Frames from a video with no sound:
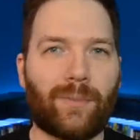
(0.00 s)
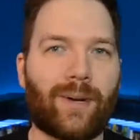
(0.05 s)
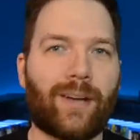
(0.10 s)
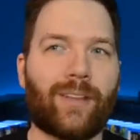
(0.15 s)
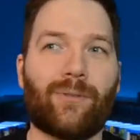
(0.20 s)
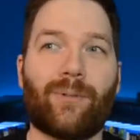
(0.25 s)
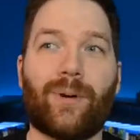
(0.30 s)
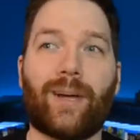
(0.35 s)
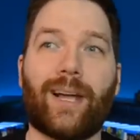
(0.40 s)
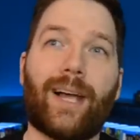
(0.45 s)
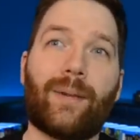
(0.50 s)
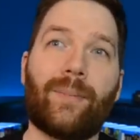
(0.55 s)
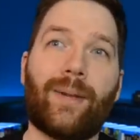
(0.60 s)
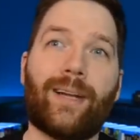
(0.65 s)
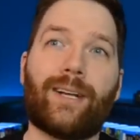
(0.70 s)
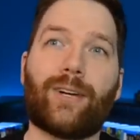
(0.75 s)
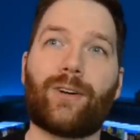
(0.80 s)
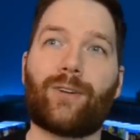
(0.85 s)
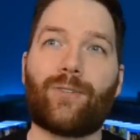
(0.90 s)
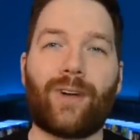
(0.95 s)
By the way, I
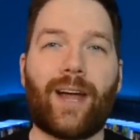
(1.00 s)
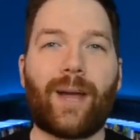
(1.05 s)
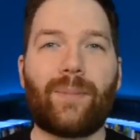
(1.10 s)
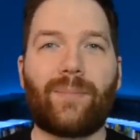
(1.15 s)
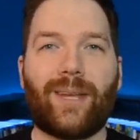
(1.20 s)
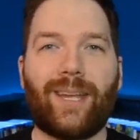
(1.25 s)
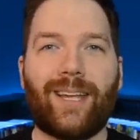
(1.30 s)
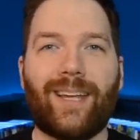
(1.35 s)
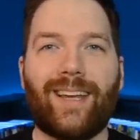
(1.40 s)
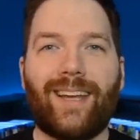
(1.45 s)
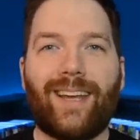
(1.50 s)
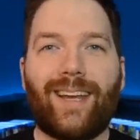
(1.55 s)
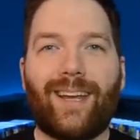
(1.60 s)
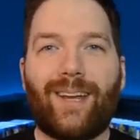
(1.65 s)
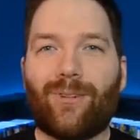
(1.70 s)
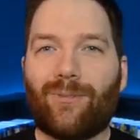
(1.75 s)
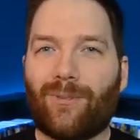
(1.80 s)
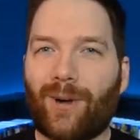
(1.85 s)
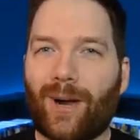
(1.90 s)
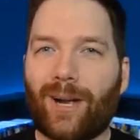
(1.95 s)
made a crappy
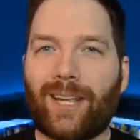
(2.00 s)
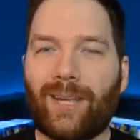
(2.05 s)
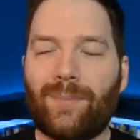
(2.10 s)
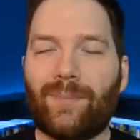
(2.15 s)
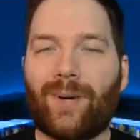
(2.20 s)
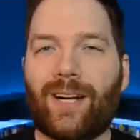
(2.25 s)
Rocky